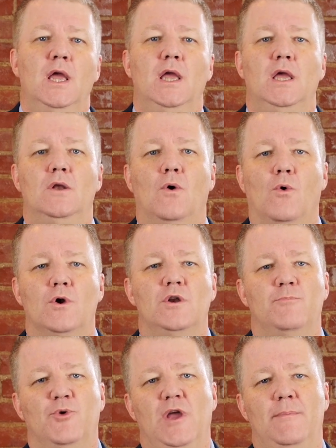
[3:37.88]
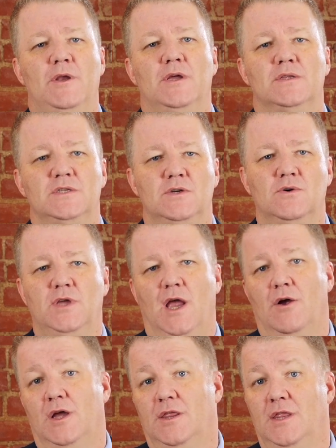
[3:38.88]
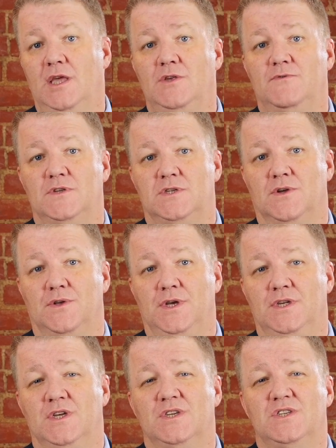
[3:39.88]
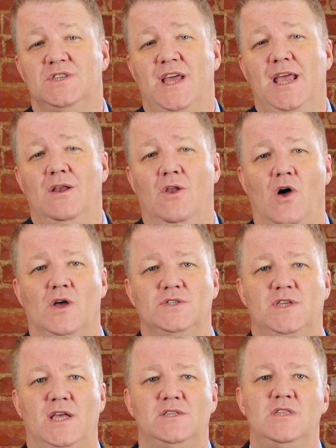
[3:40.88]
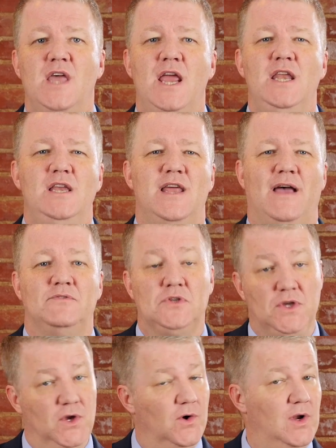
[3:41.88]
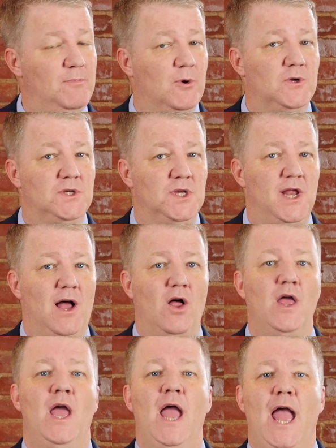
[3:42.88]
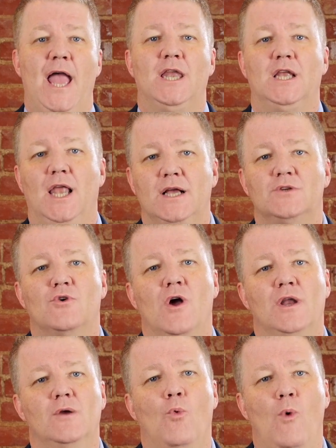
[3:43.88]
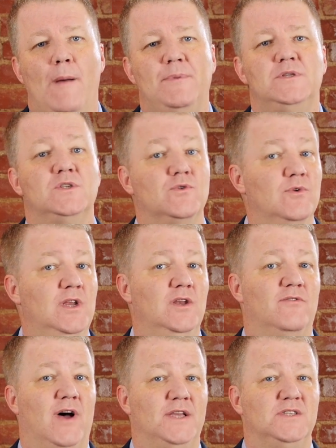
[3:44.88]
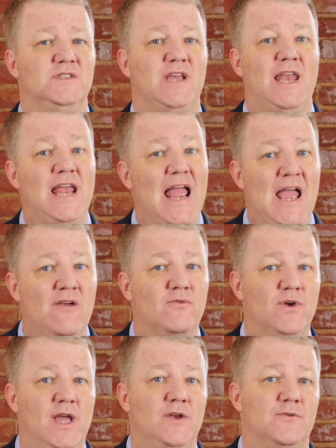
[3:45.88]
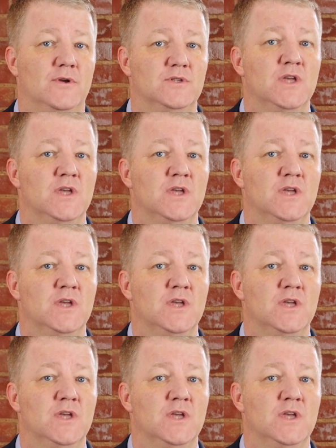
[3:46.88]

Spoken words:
In order to prohibit concealed carry in these facilities, state law says they need to have security personnel and electronic weapon screening devices at every entrance.